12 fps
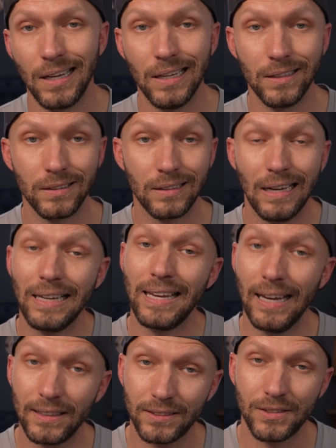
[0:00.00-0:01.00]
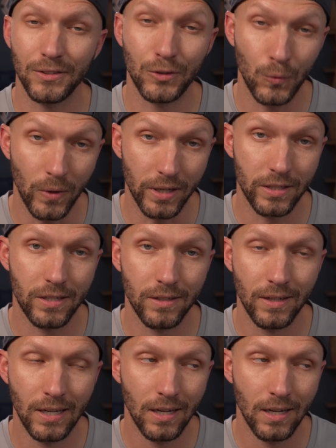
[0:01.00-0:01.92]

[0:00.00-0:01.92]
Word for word: is a guest switch.